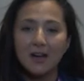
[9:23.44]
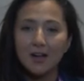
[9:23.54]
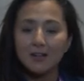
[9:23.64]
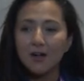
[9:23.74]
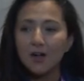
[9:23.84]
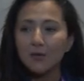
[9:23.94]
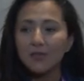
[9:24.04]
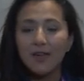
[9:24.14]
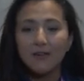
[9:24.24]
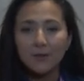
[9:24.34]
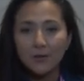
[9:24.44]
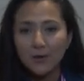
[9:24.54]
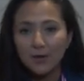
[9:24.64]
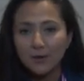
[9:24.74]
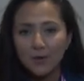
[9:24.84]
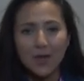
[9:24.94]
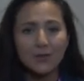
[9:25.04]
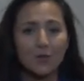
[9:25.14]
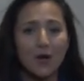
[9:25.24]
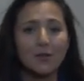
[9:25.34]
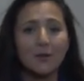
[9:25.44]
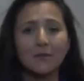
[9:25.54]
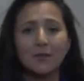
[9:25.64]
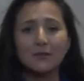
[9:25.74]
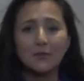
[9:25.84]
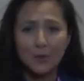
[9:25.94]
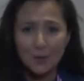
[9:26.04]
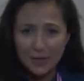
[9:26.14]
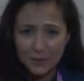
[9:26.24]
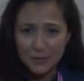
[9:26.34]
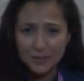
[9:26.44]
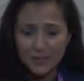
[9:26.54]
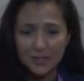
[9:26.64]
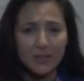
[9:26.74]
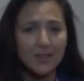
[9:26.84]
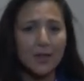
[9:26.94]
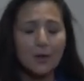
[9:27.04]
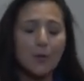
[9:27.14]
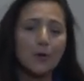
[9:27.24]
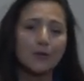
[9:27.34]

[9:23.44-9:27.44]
along with everyone who has welcomed me so graciously, the airport